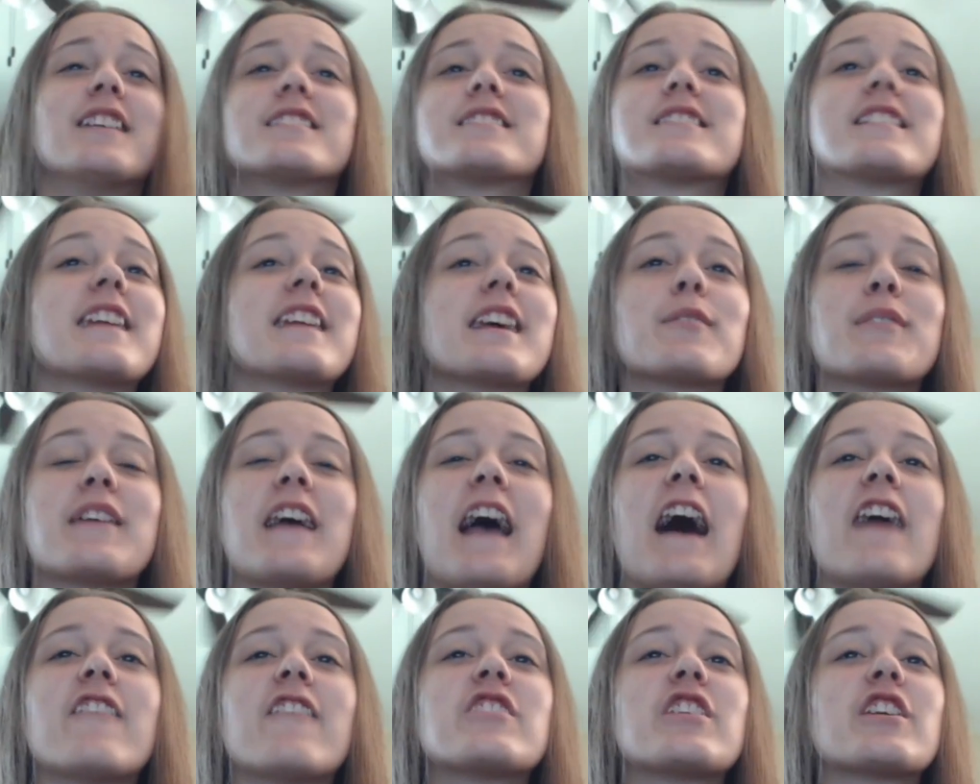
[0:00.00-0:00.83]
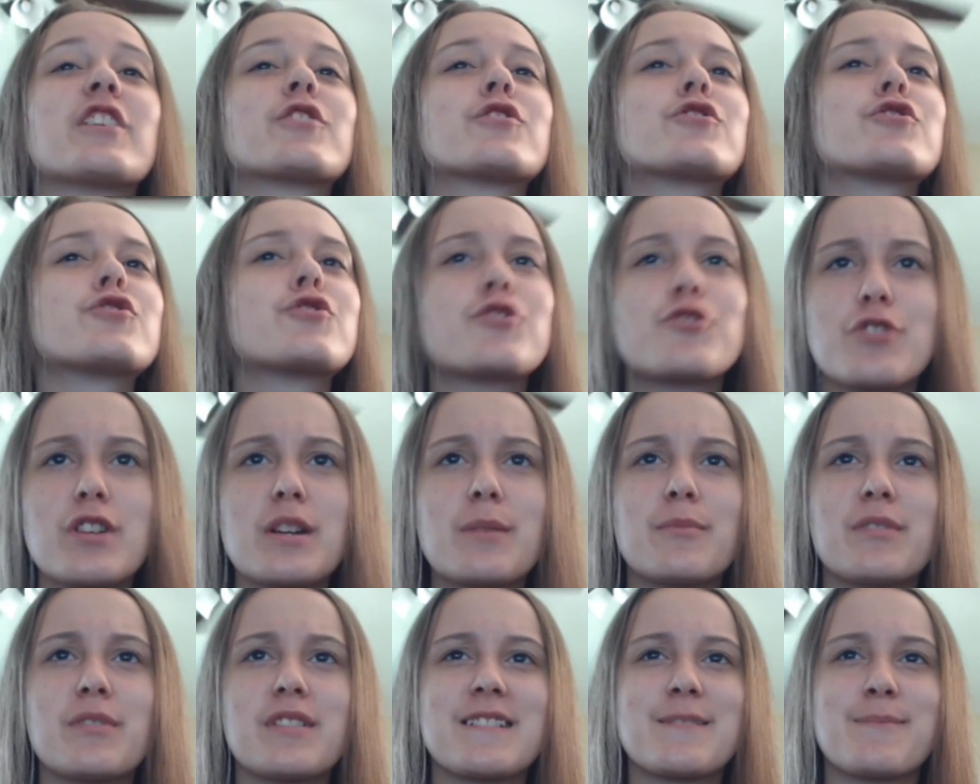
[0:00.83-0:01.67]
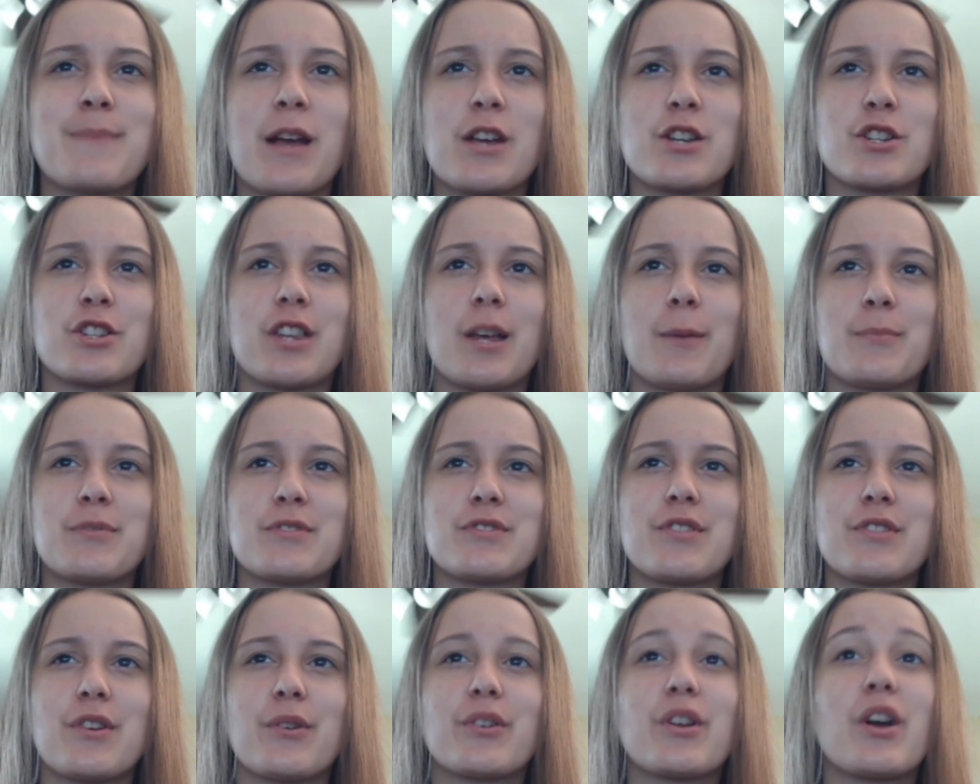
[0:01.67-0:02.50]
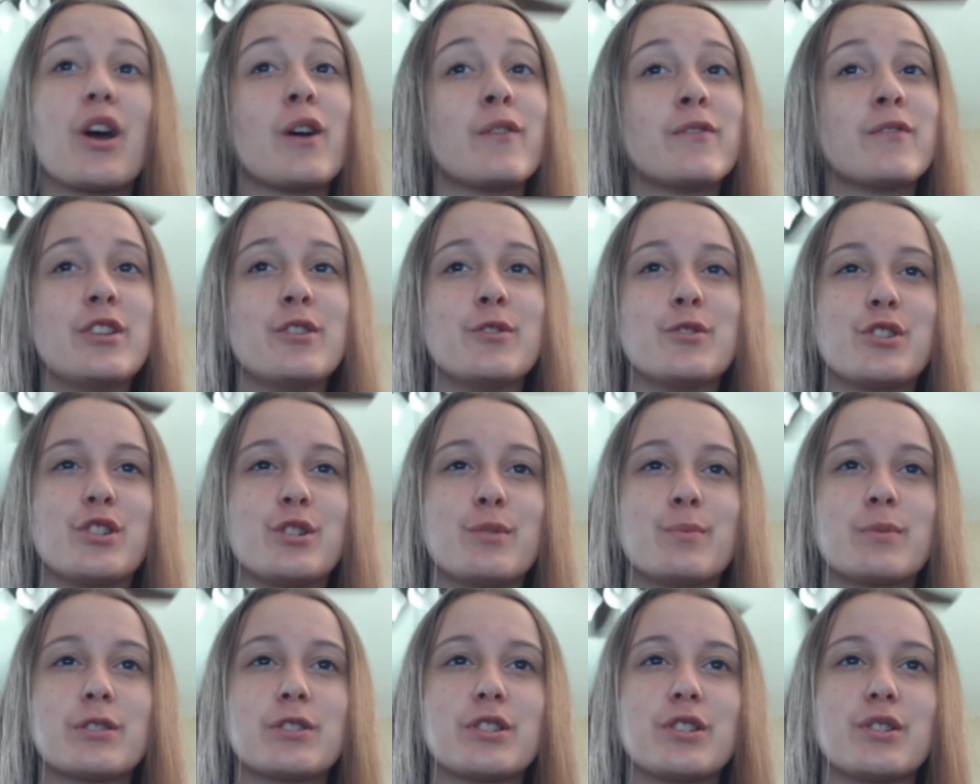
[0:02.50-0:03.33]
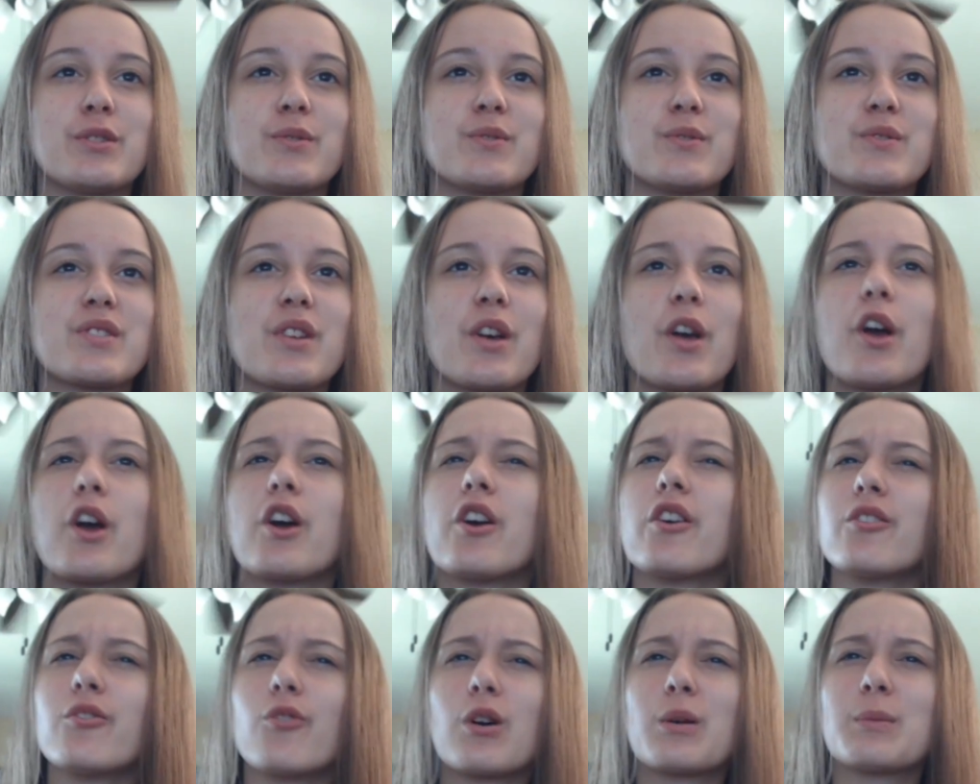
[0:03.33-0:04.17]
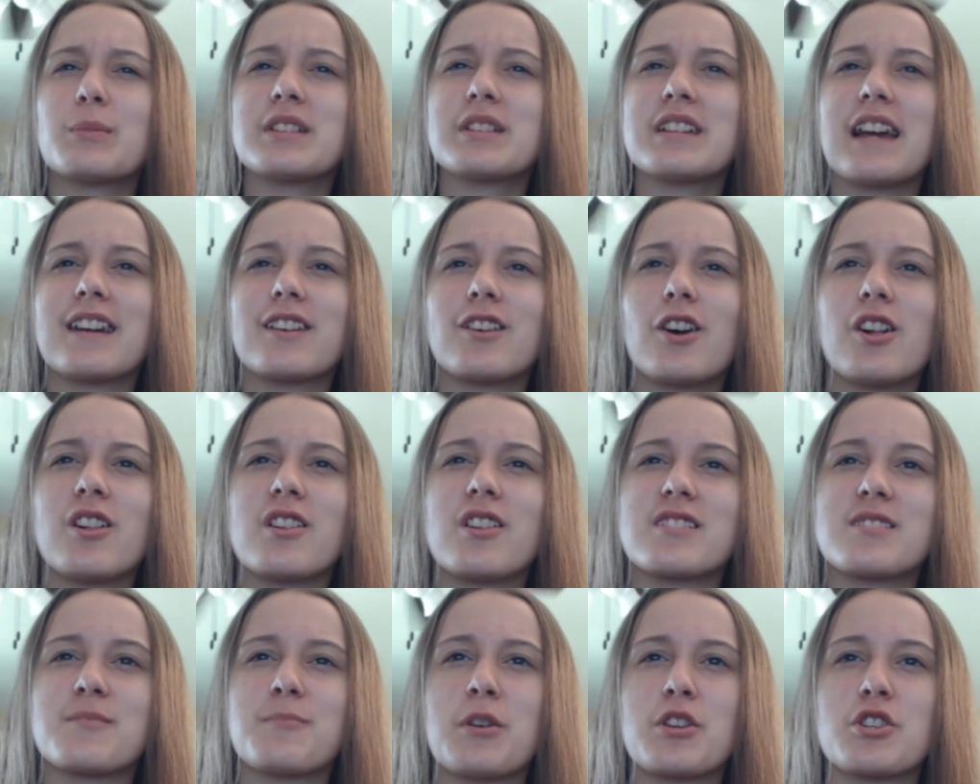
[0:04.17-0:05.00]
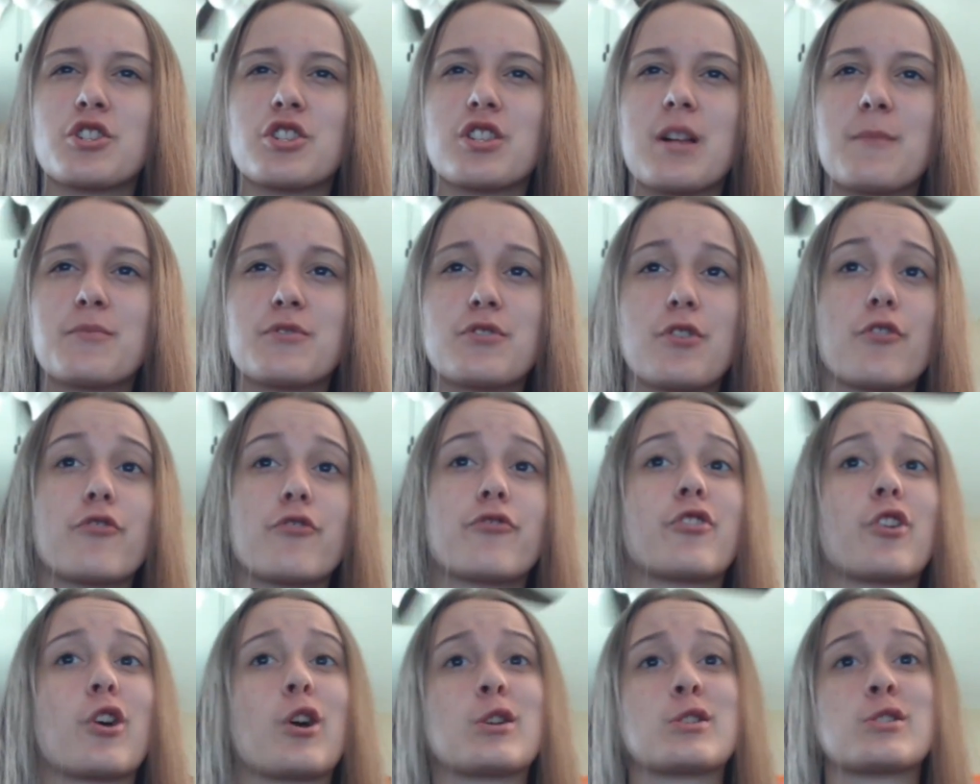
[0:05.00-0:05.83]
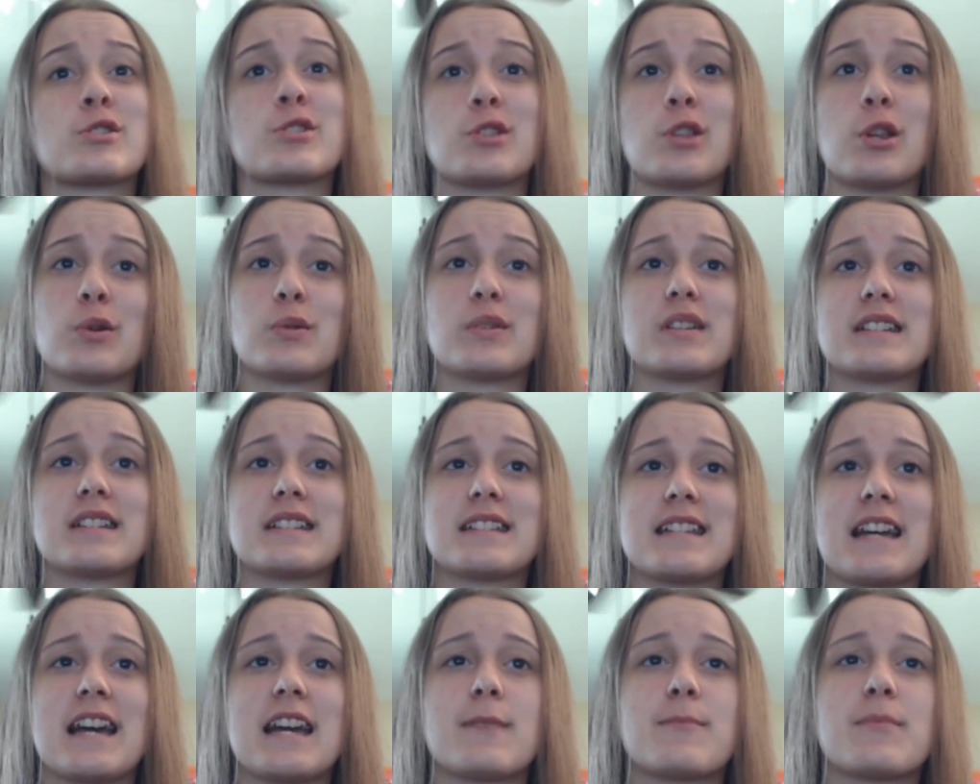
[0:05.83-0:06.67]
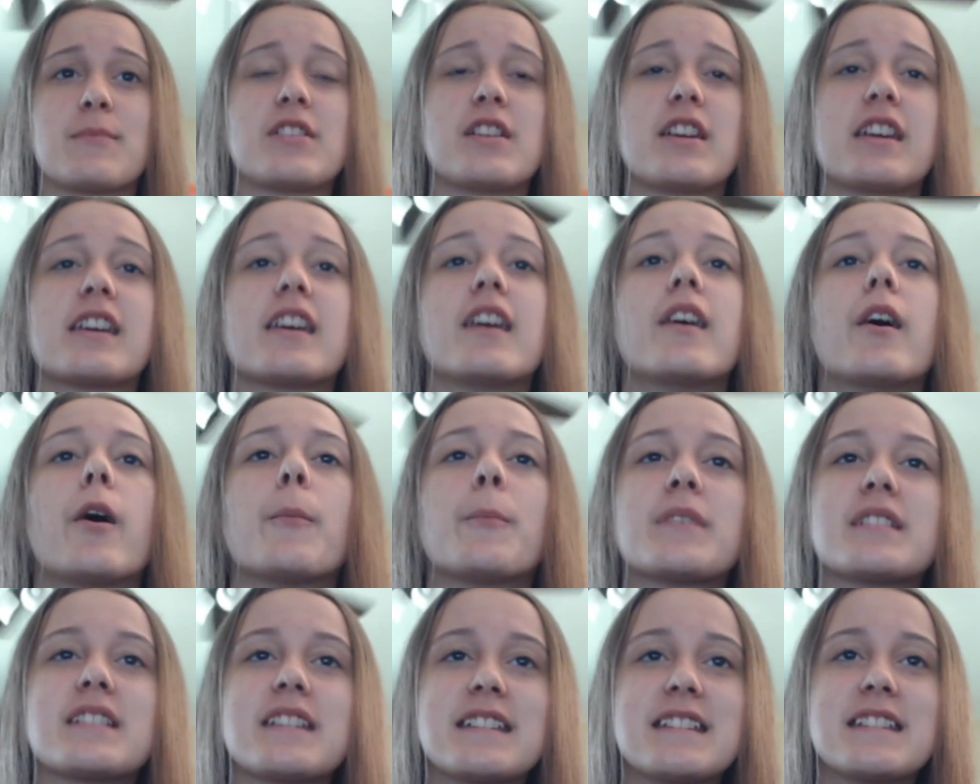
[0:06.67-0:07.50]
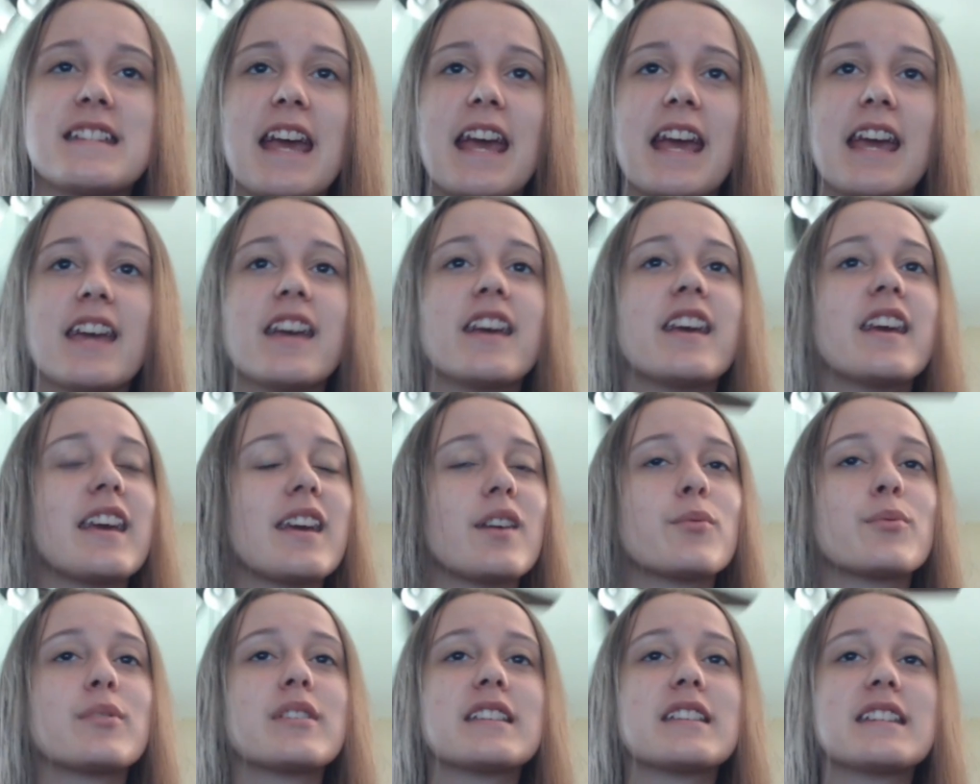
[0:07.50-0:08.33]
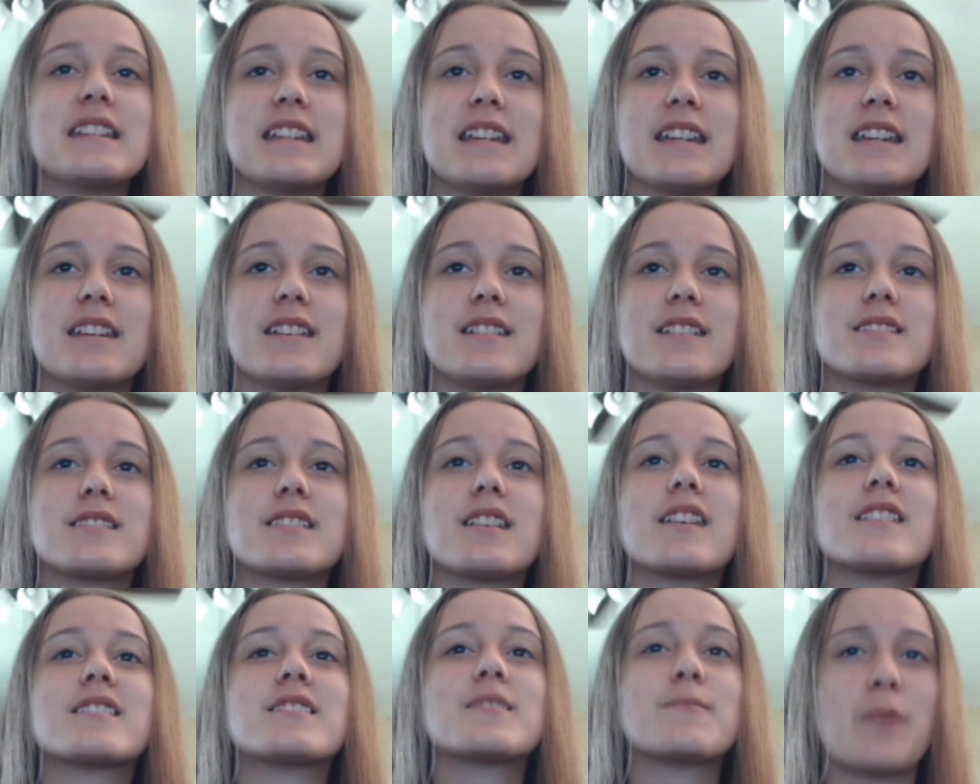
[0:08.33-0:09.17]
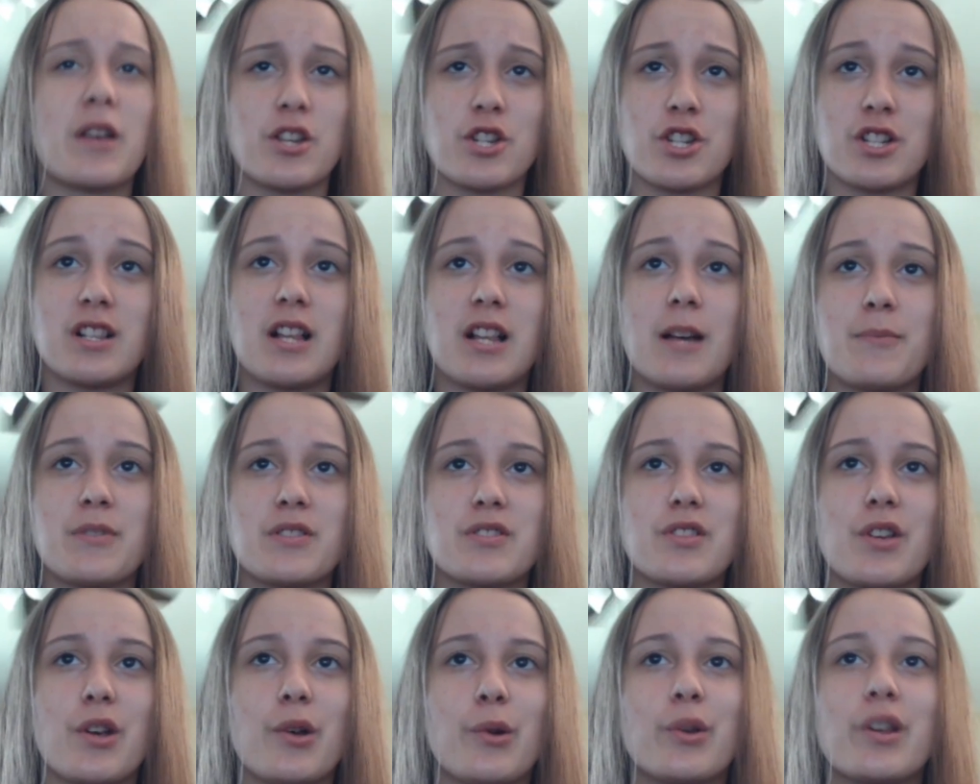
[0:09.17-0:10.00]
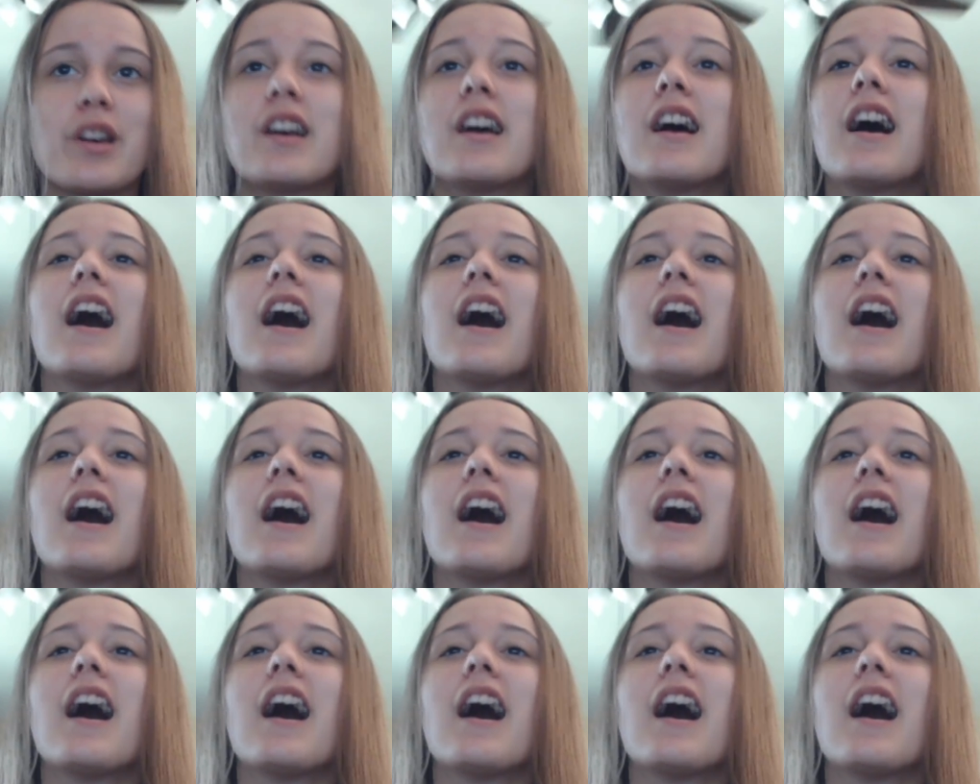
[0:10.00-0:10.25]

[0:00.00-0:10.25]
Today we have an extremely special episode of YouTuber News. Normally I call it a special episode for a slogan type thing, but today it really is a special episode.